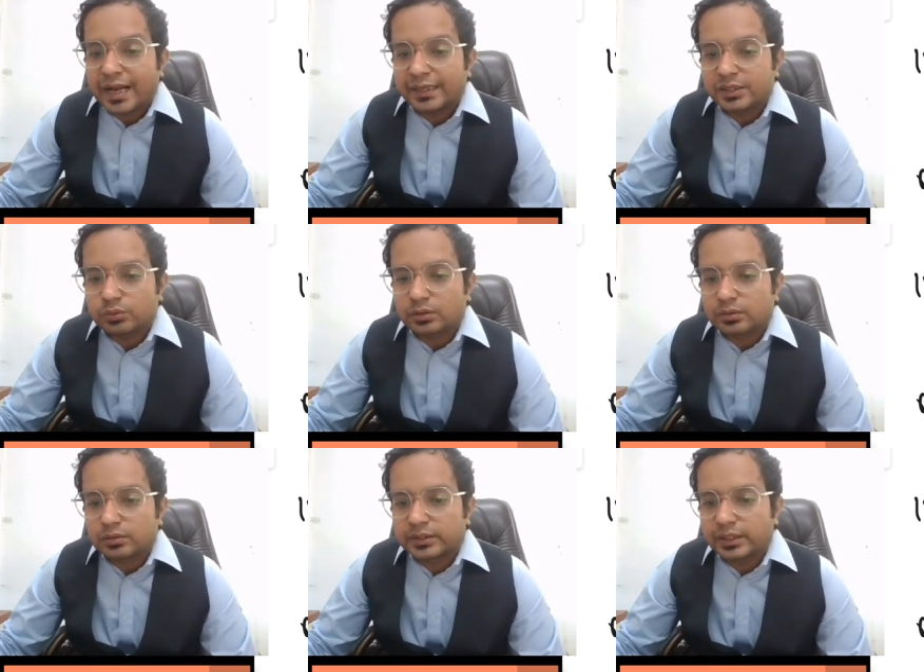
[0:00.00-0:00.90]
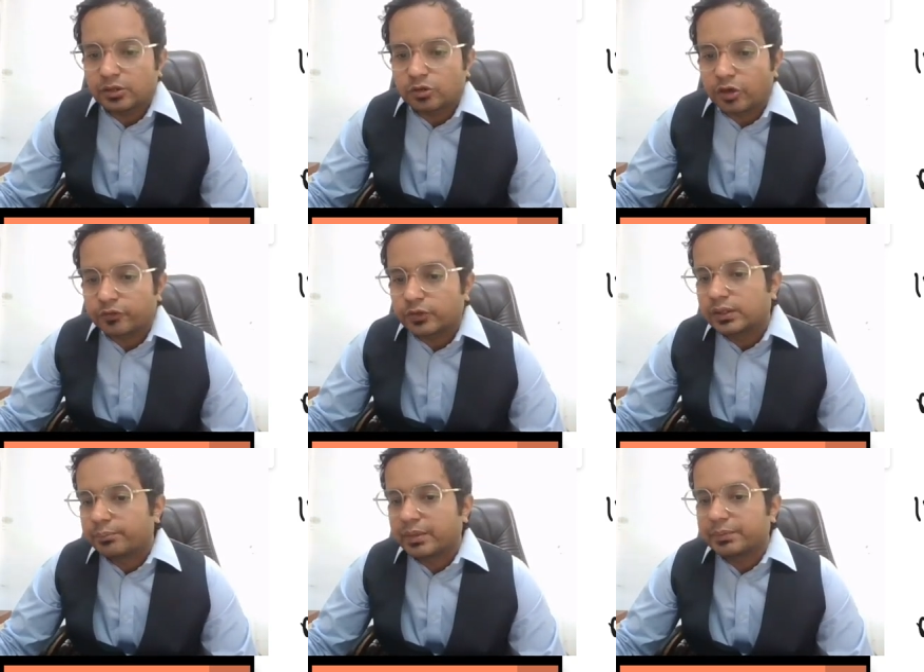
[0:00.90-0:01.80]
And you think of
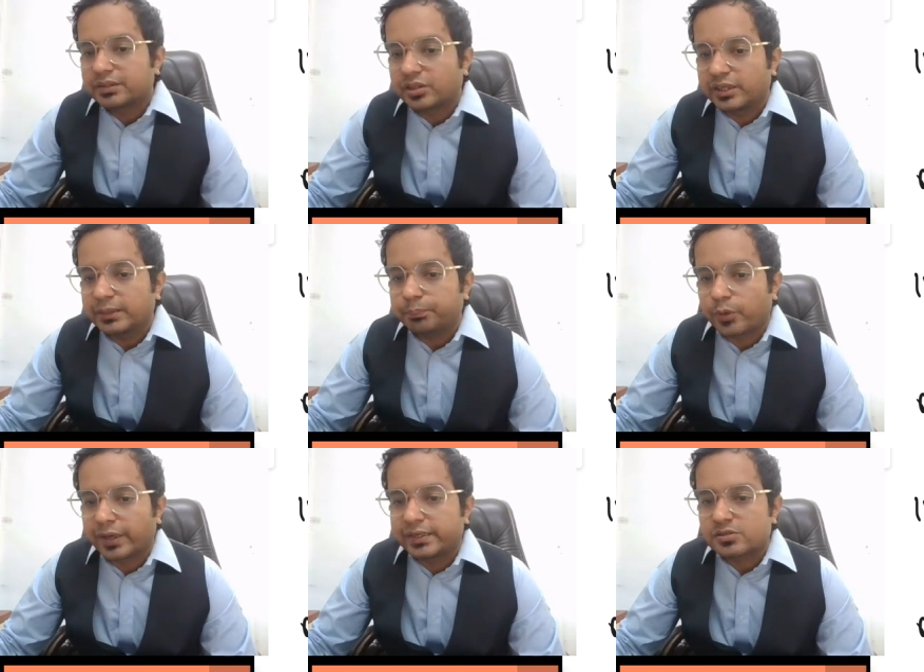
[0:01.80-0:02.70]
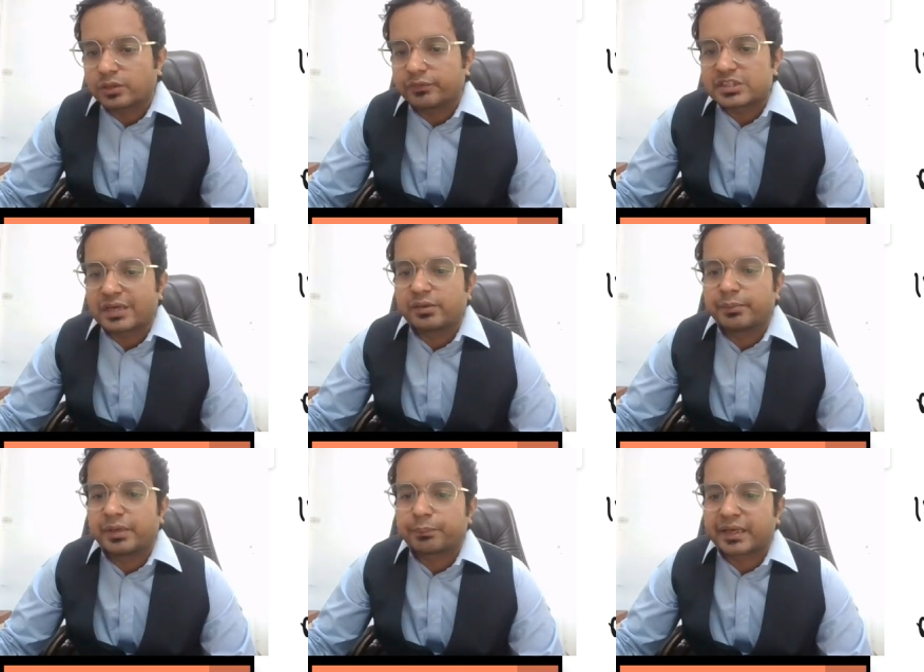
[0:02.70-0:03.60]
maybe 3 points on which I will
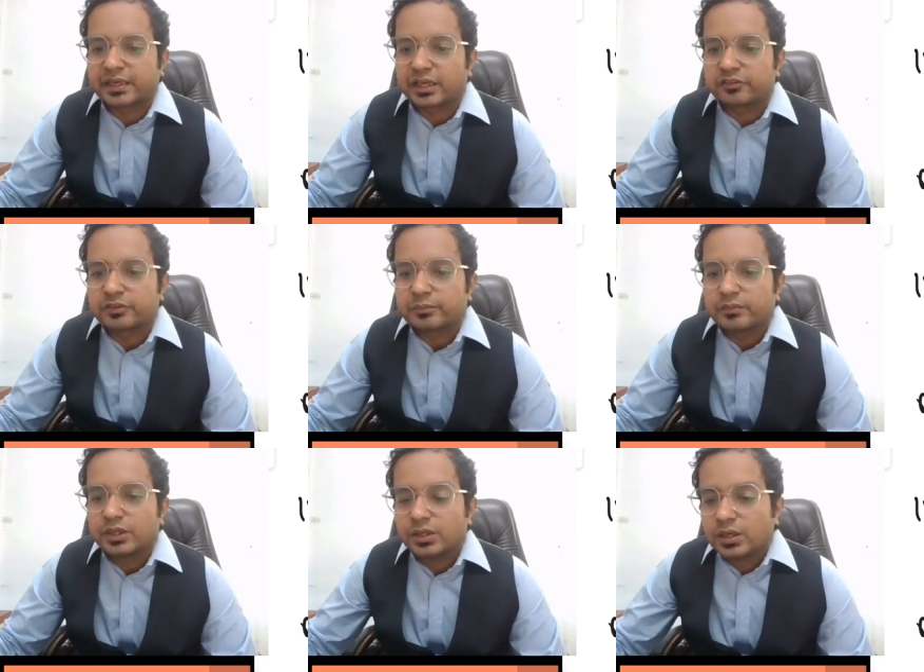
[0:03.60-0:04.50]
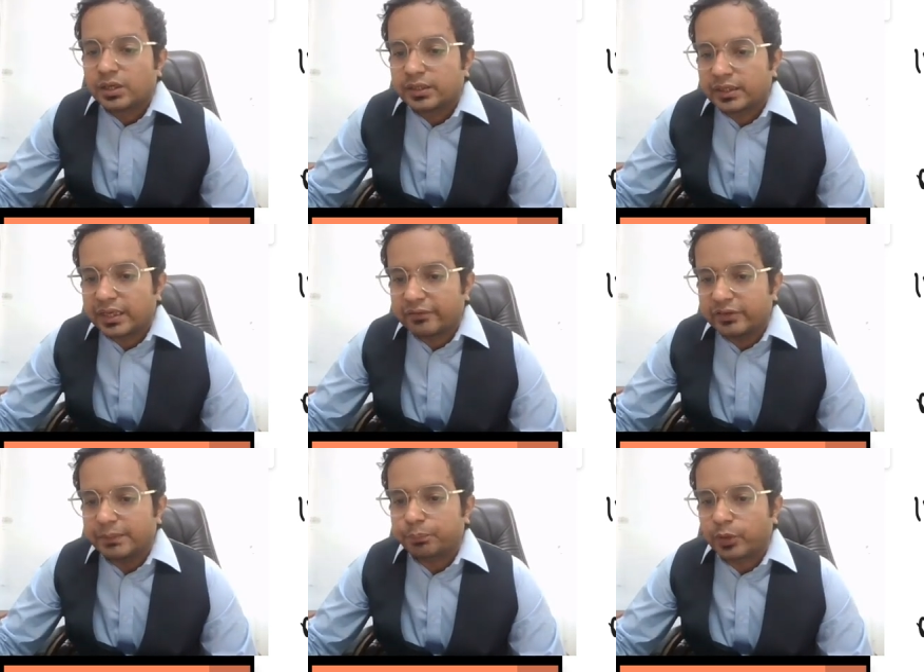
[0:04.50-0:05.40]
make paragraph.
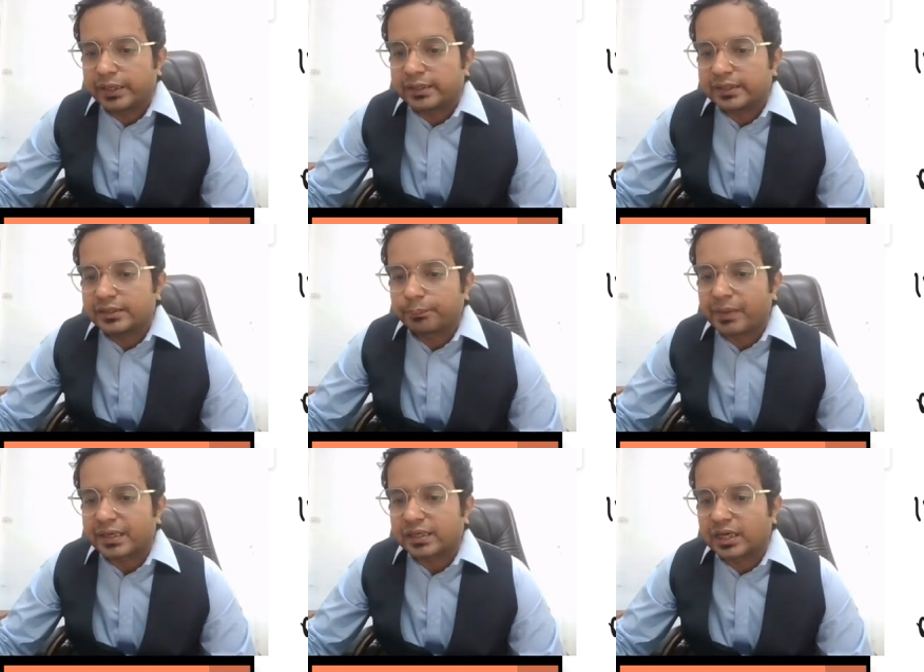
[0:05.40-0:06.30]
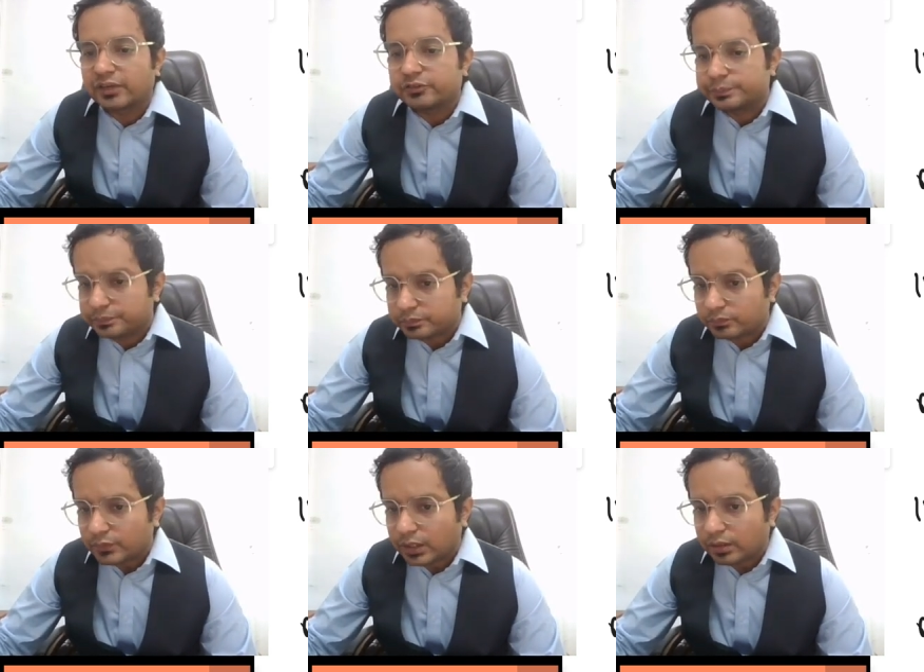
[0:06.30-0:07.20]
Every point in the paragraph
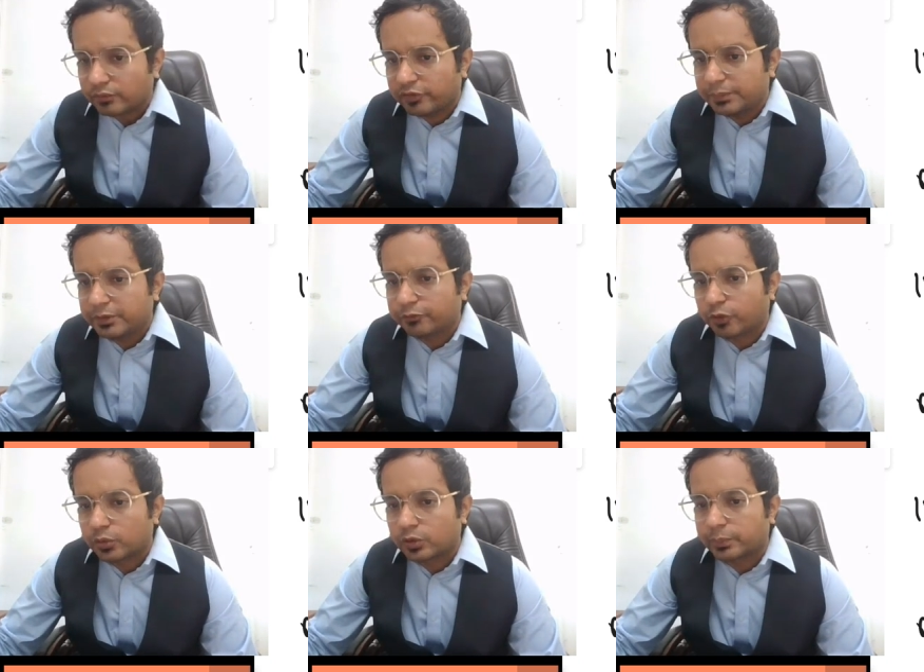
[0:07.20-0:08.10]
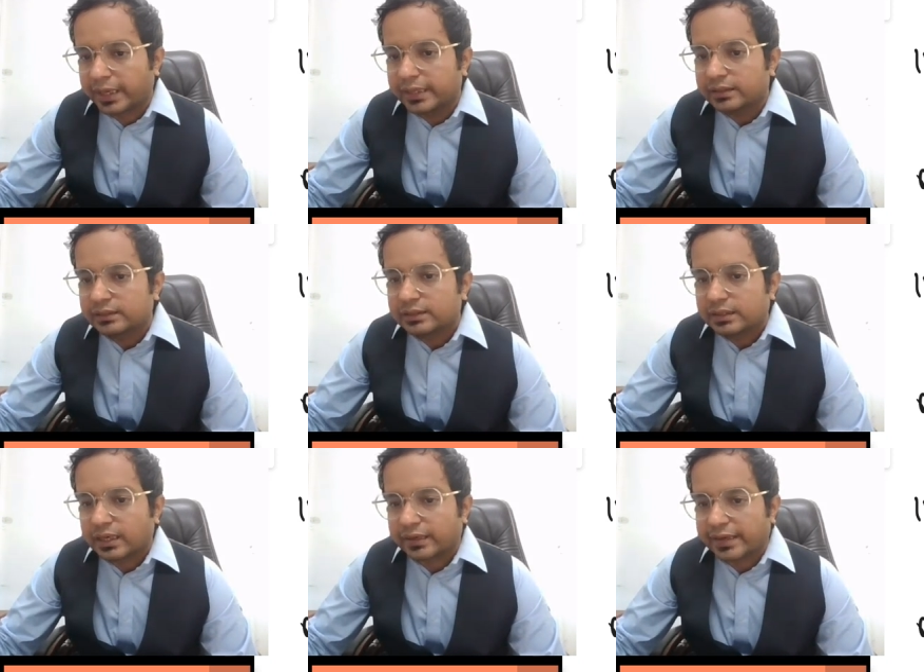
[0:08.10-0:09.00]
will be followed by
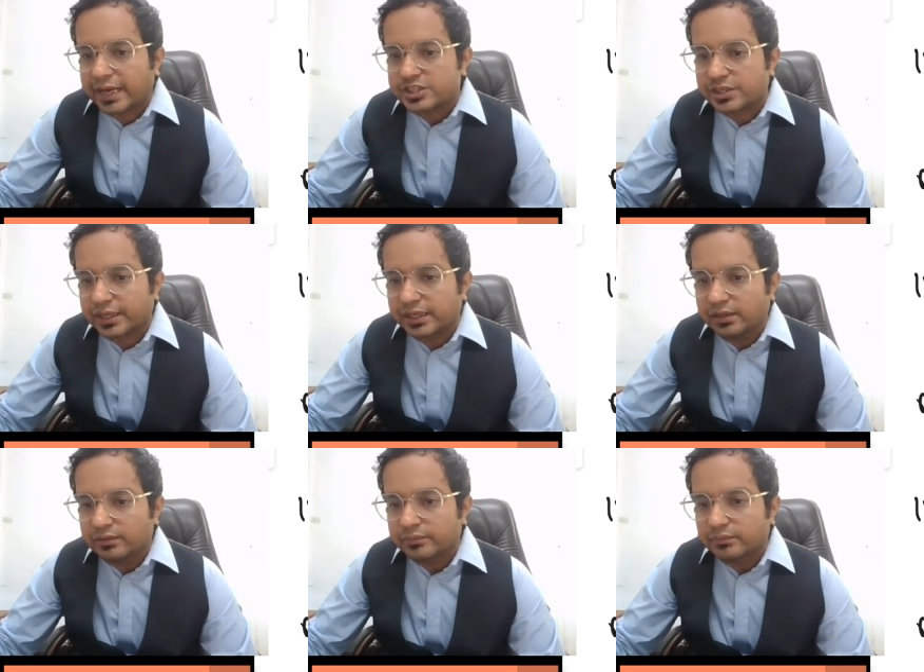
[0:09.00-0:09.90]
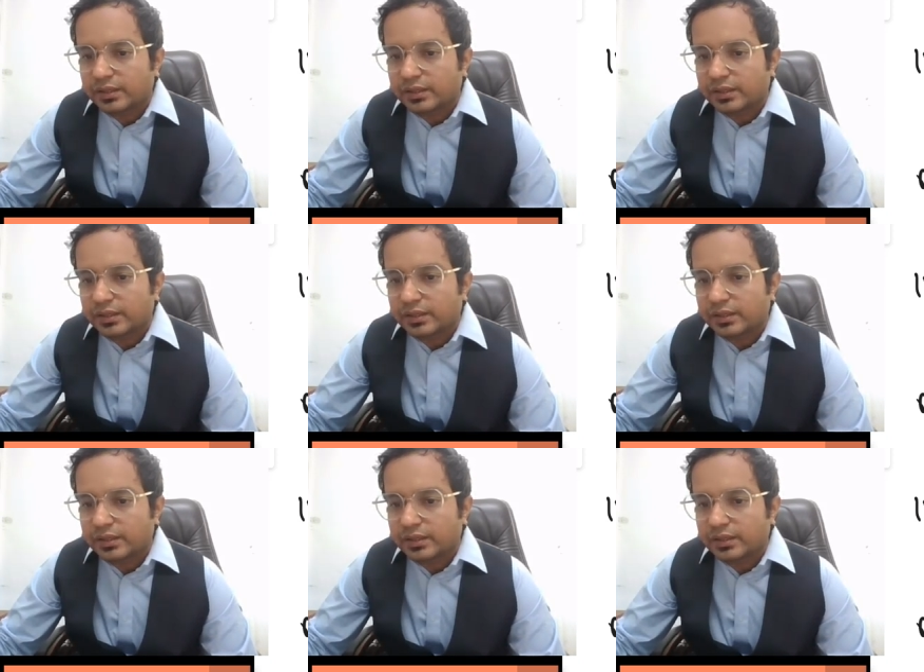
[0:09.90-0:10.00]
a rationale